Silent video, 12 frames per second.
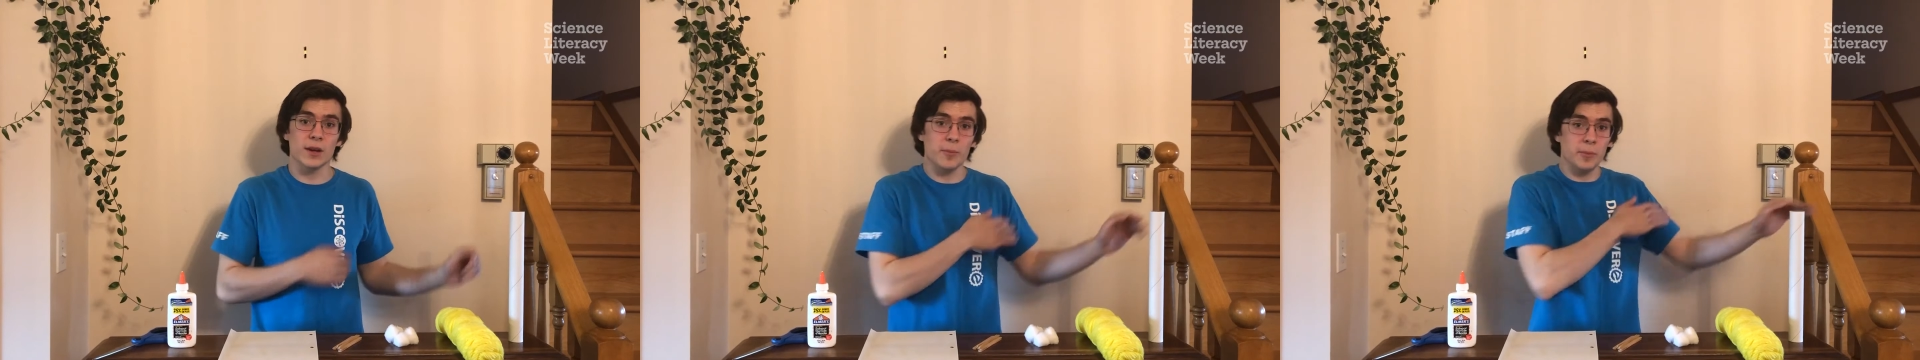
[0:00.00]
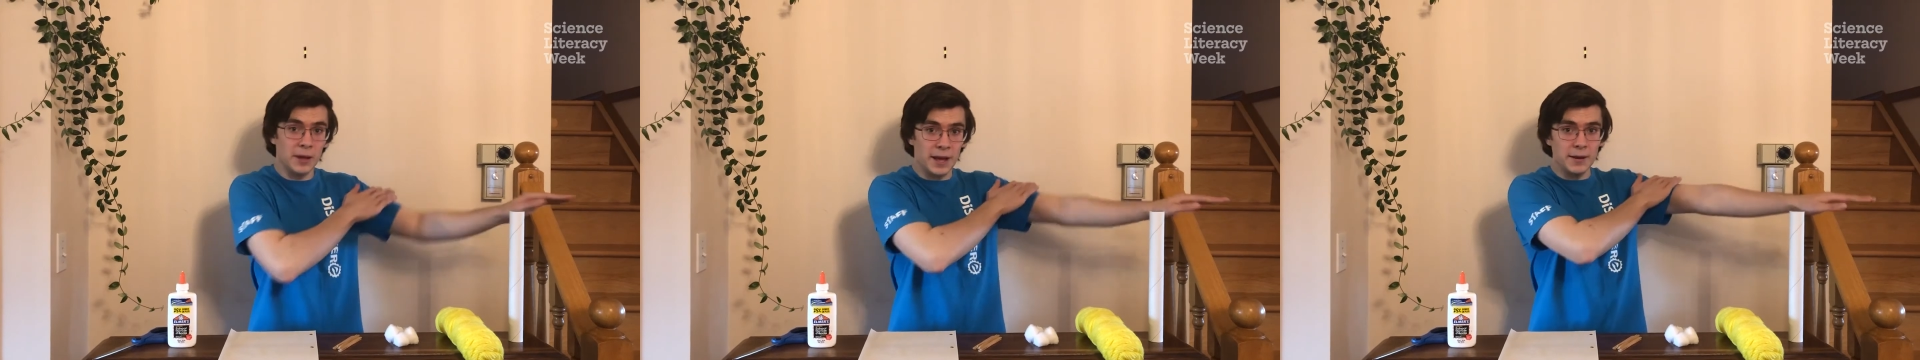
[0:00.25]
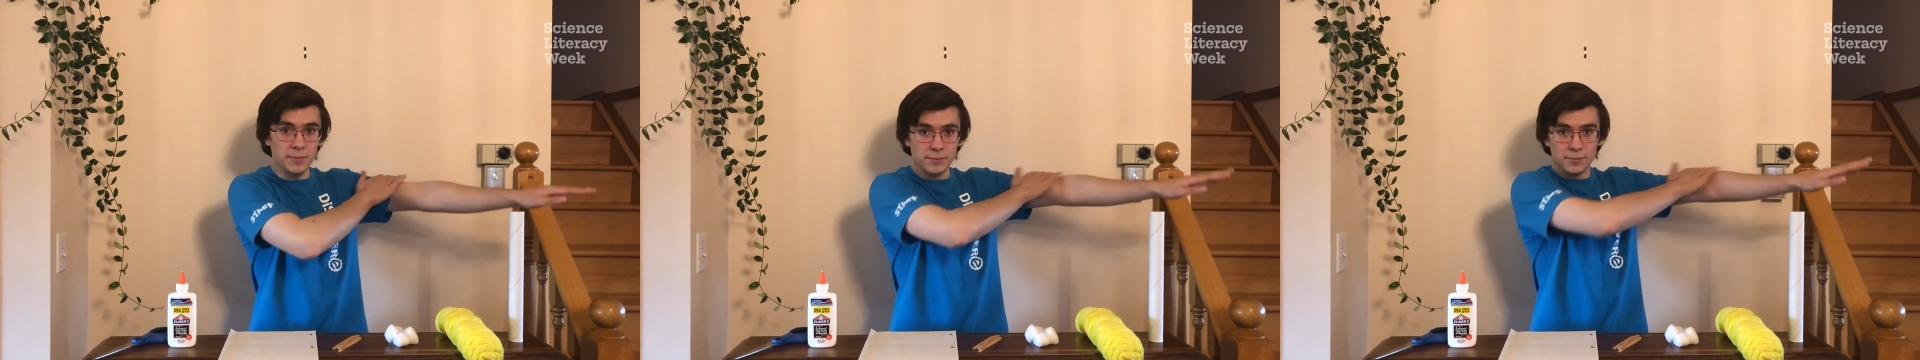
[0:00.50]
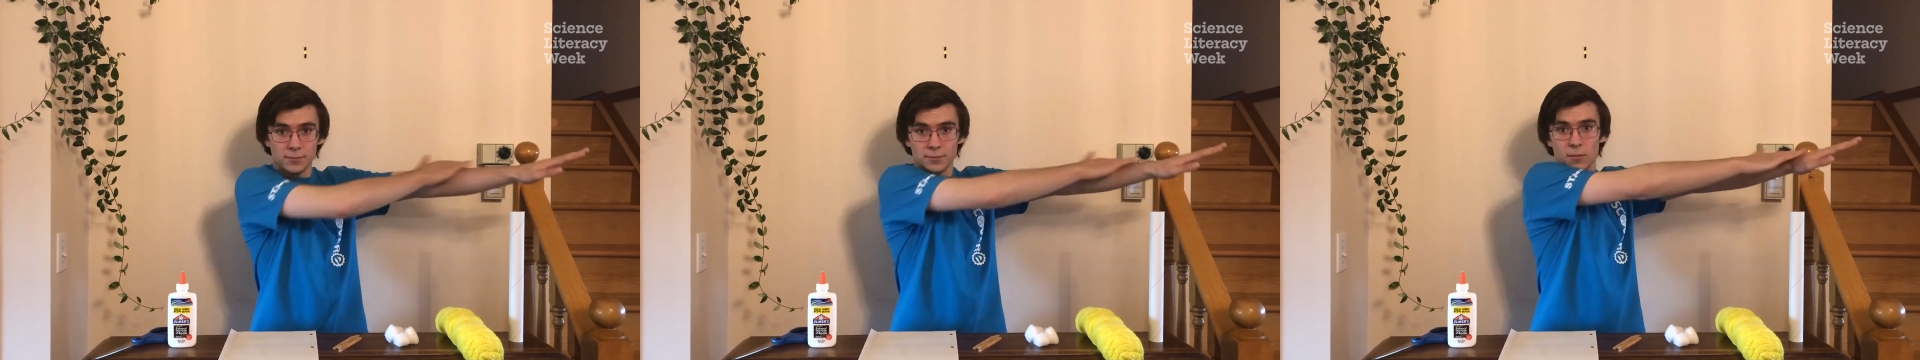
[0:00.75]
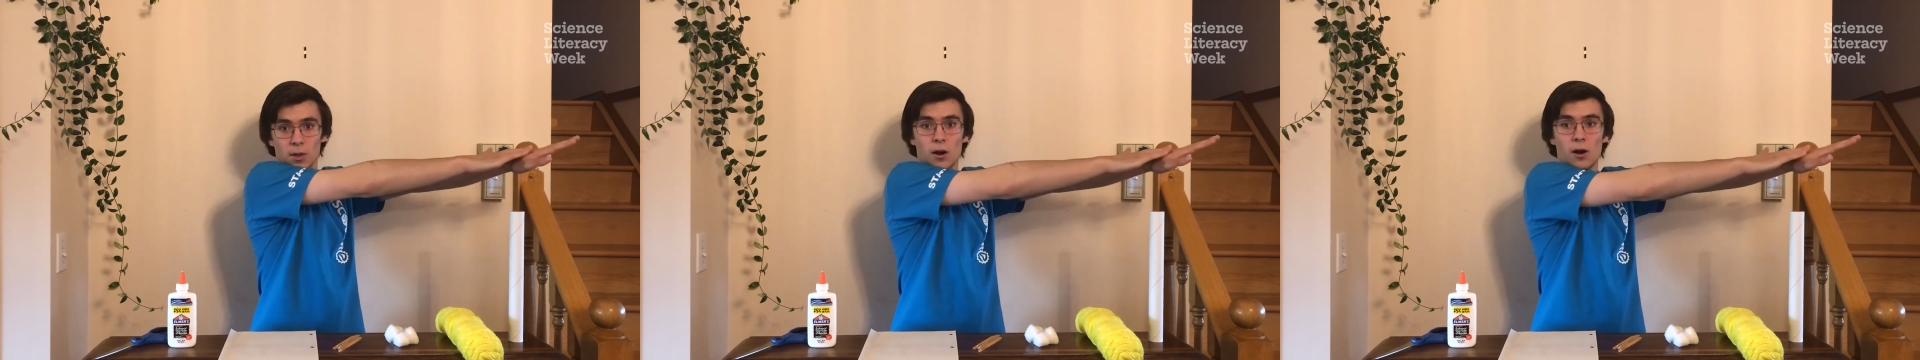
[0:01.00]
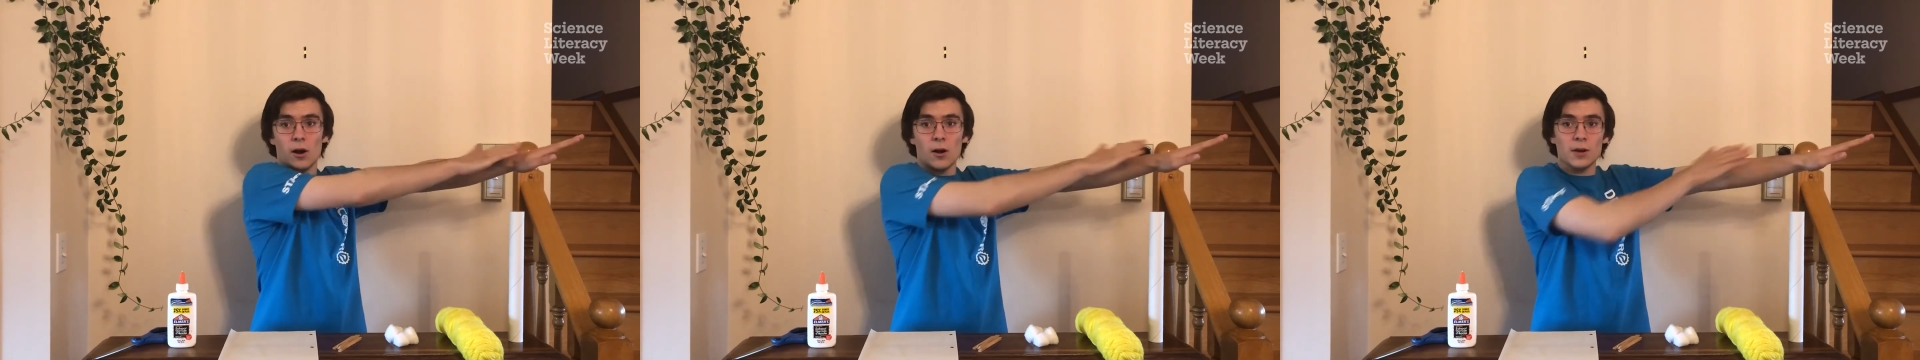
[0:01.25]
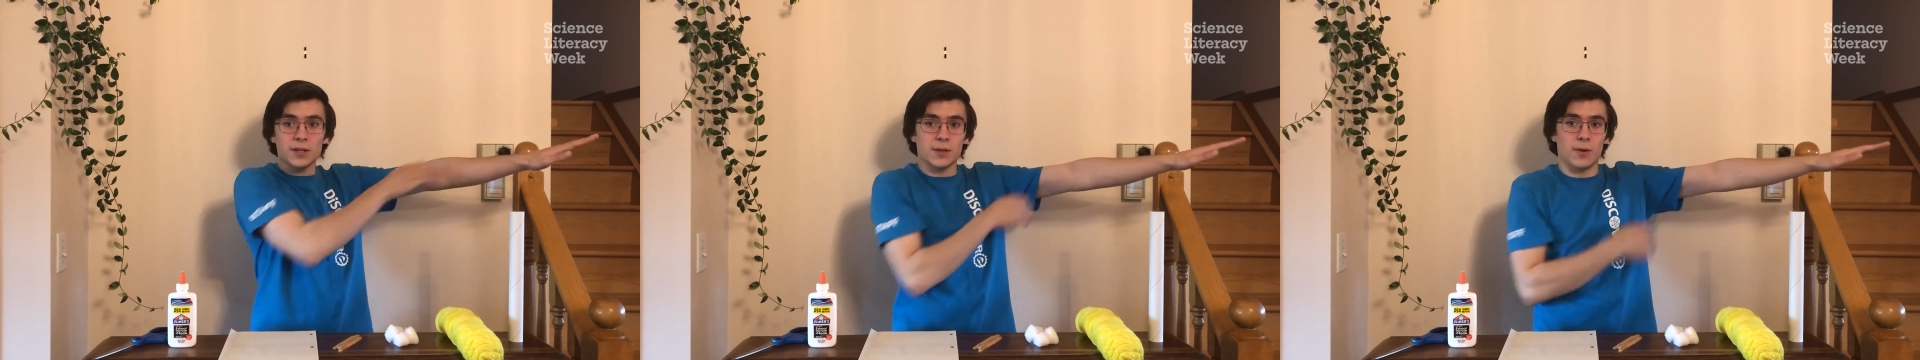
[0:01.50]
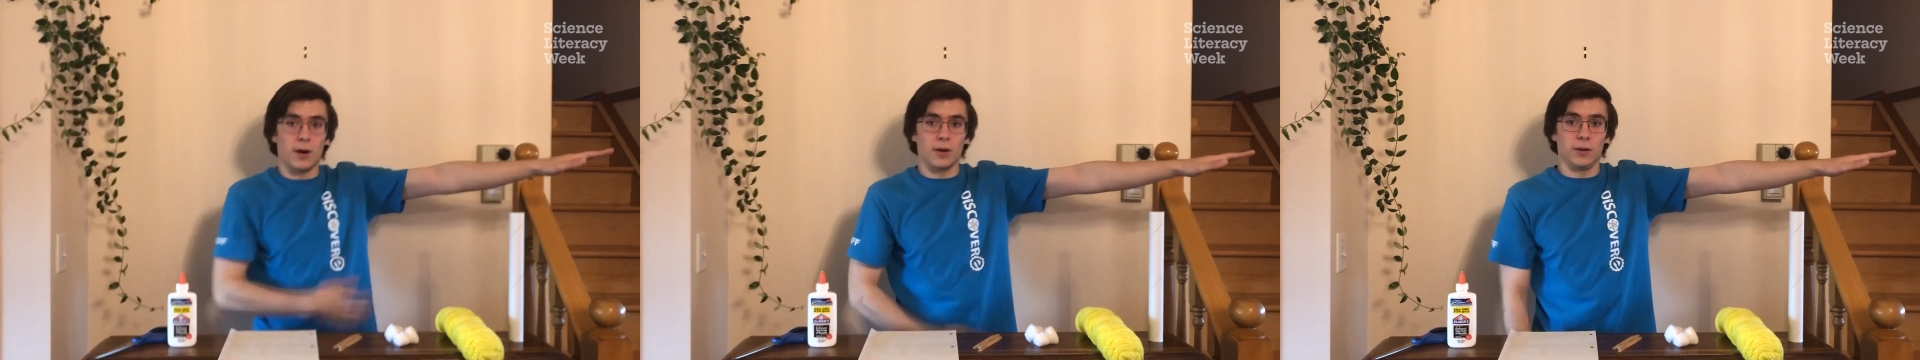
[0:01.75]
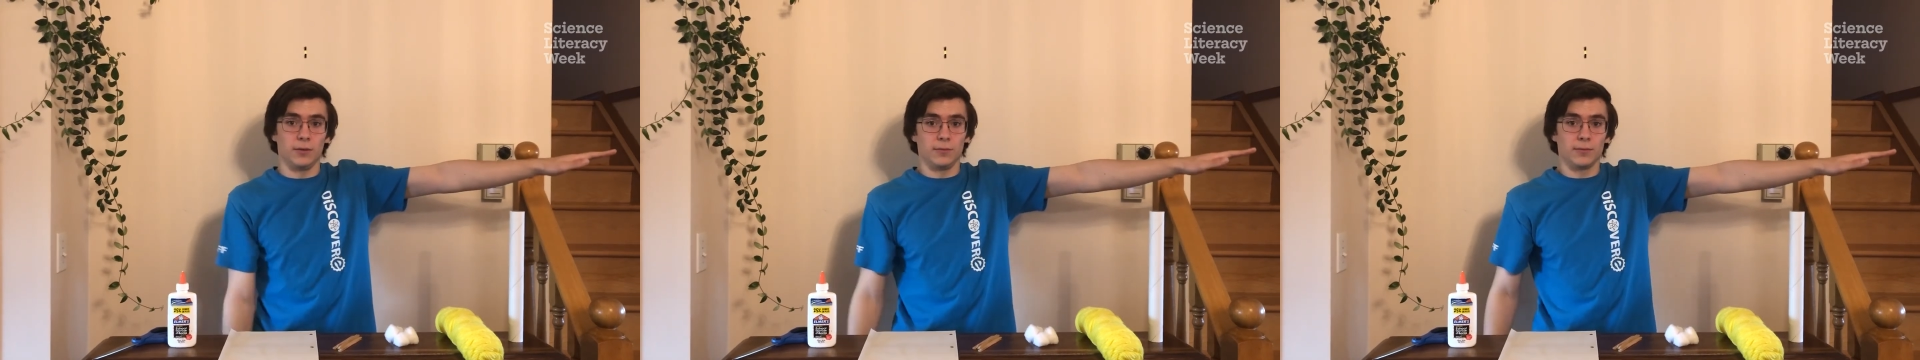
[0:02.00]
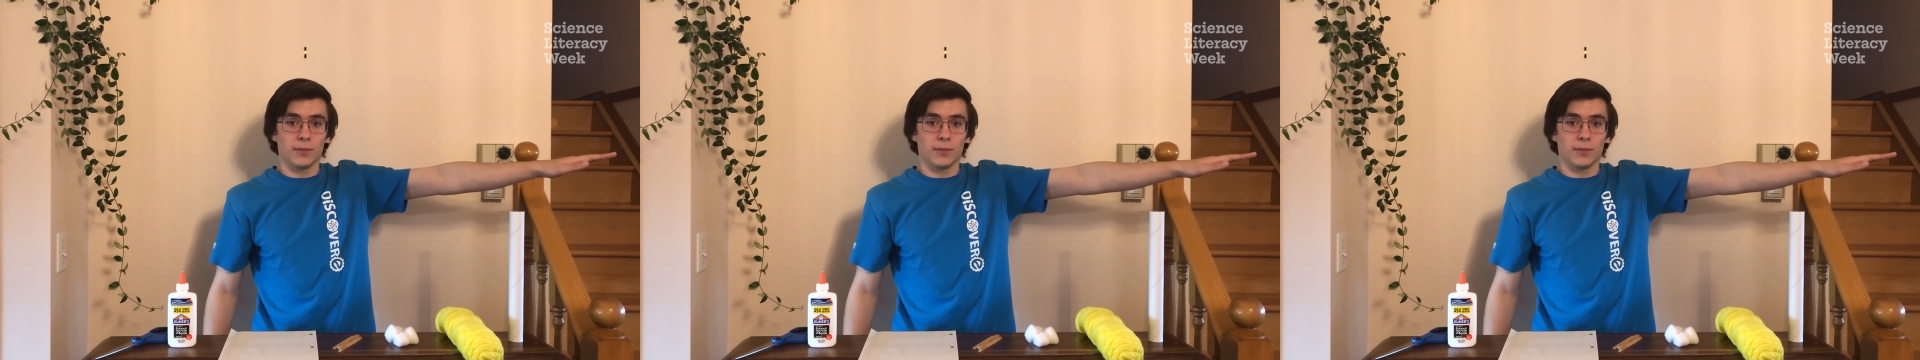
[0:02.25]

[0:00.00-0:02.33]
plane are also hollow,